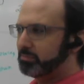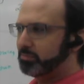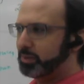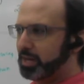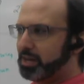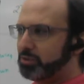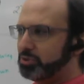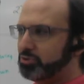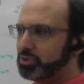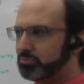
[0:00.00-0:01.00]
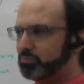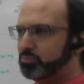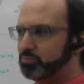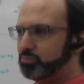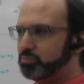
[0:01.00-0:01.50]
But now you just
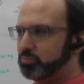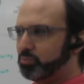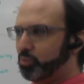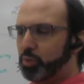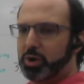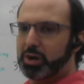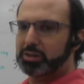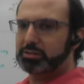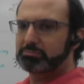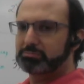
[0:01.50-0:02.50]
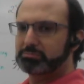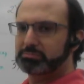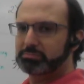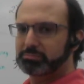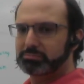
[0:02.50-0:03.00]
walk.
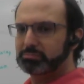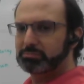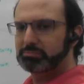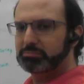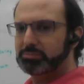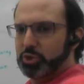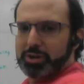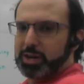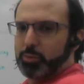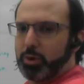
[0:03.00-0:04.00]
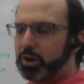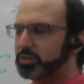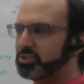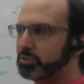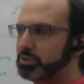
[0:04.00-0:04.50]
You know how to walk,
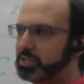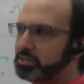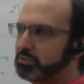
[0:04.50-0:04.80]
so it's easy.